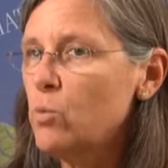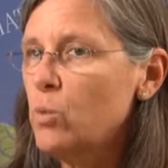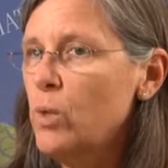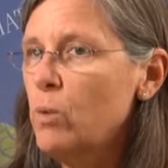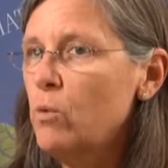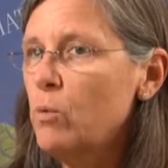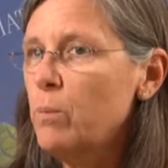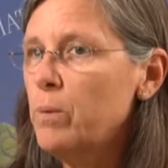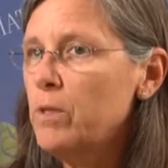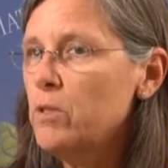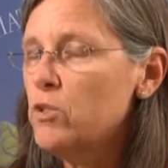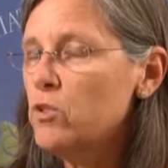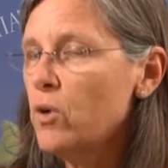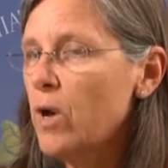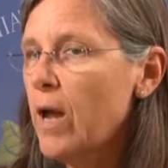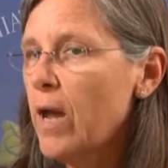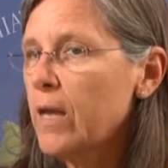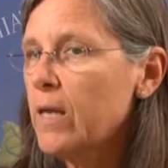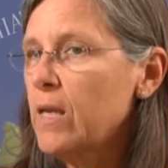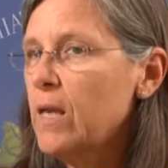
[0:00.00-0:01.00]
We will be
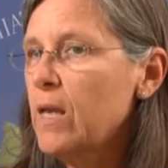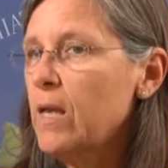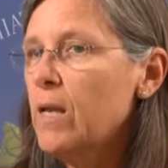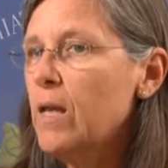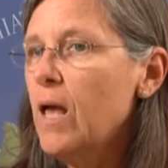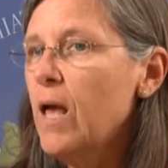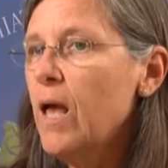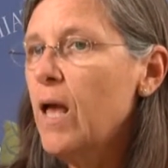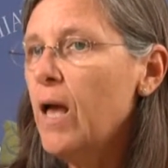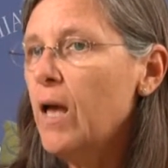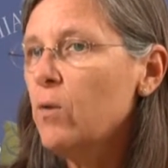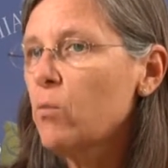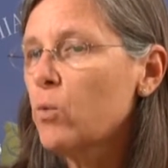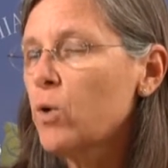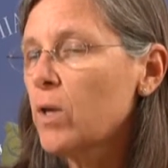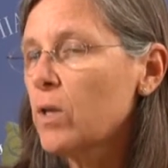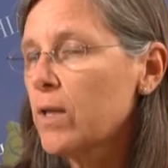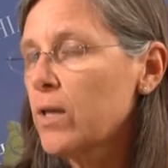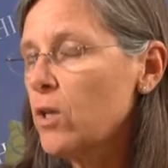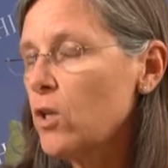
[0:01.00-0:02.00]
tracking and
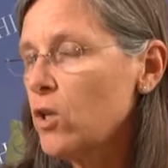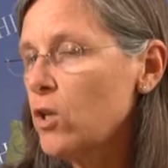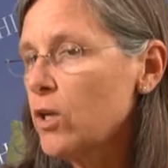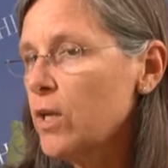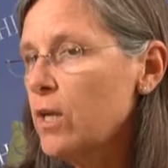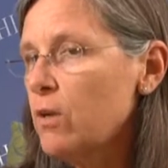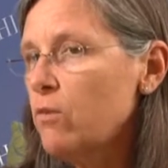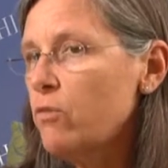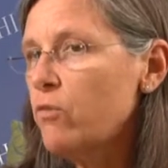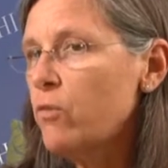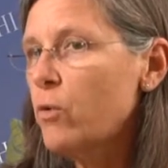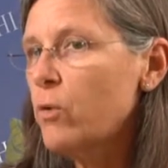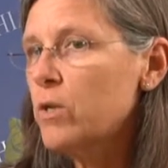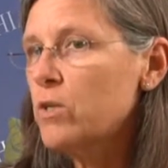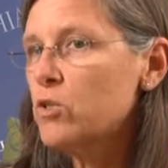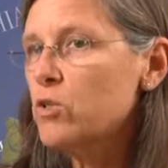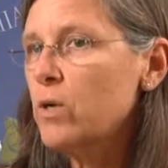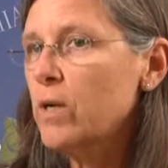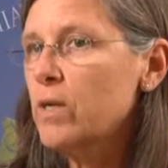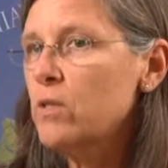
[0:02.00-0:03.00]
really looking for and
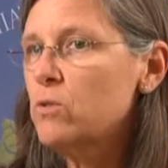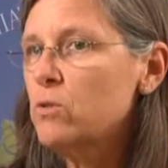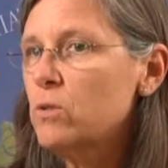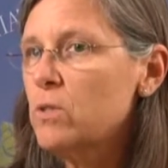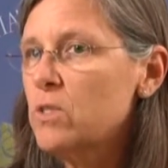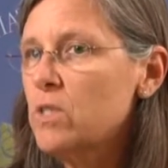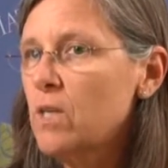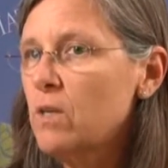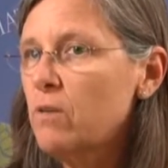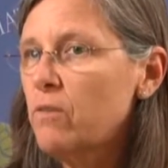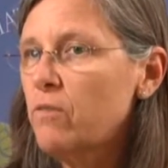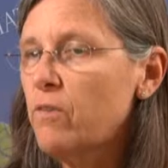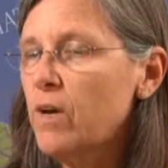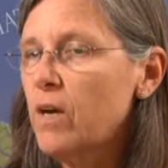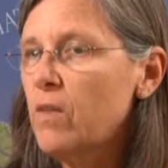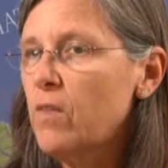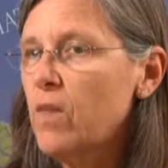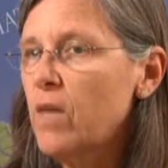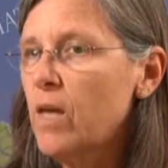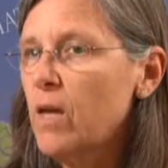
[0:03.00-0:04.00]
trying to
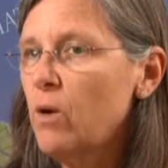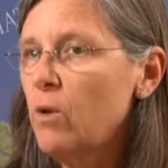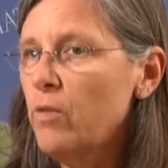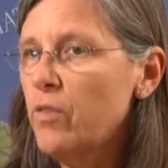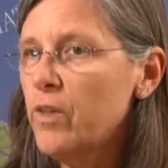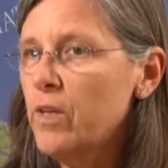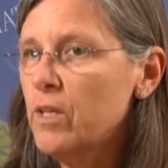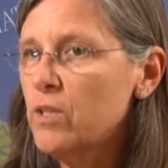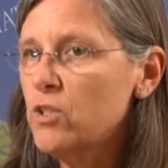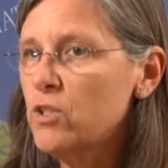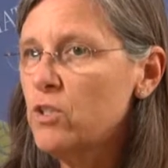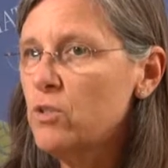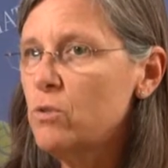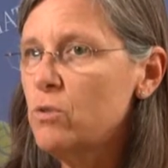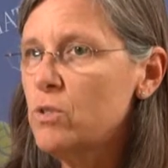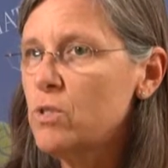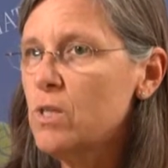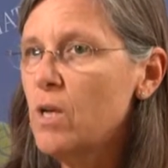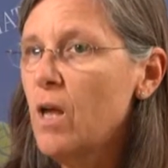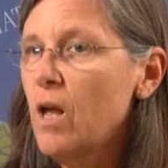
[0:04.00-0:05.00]
identify the health
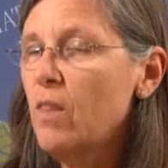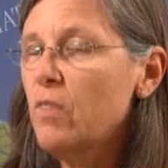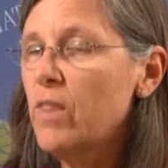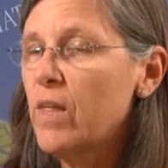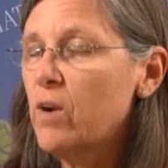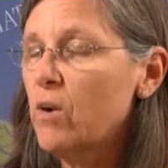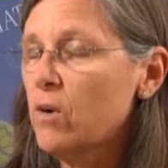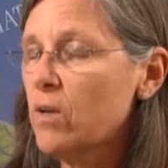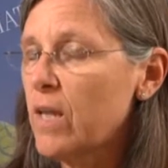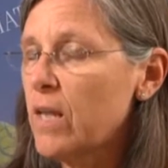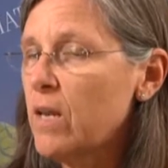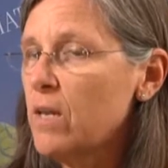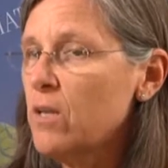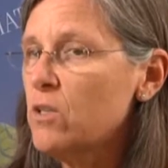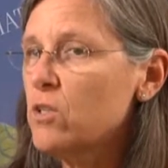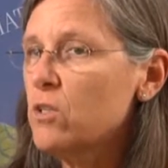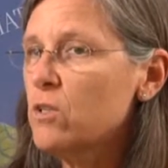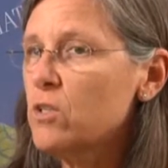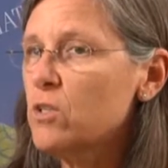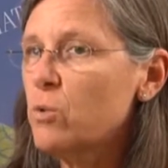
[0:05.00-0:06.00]
issues that are leading
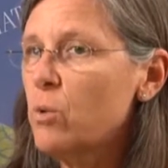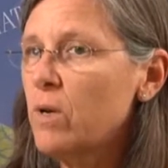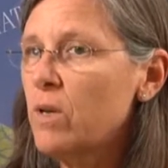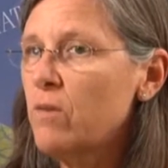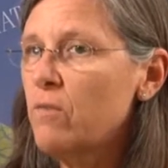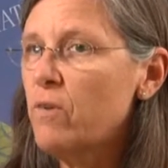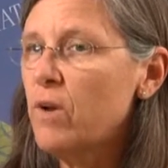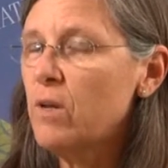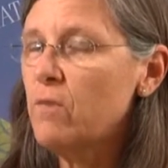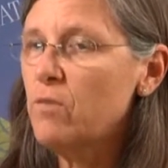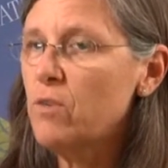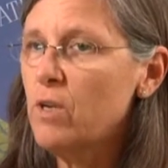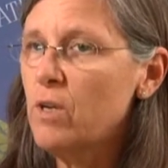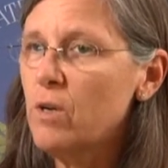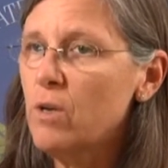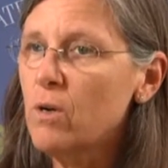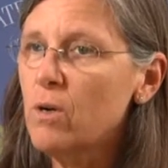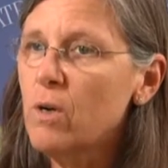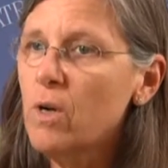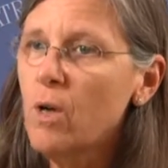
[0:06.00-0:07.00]
to the
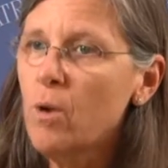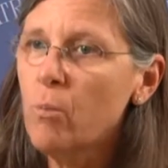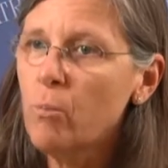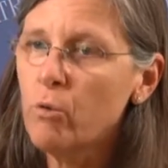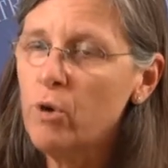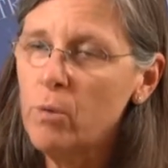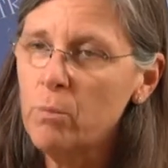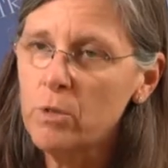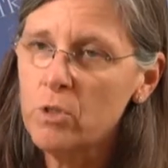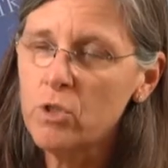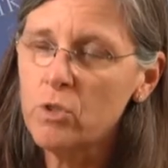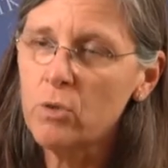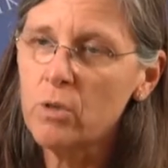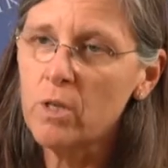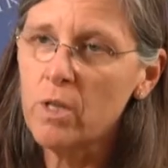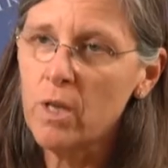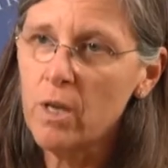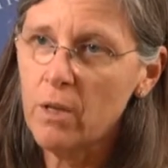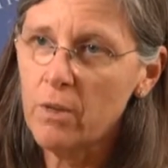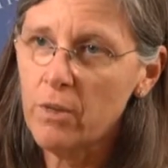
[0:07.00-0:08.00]
25-year premature
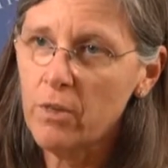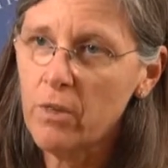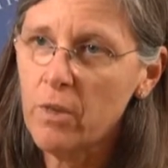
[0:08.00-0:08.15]
death.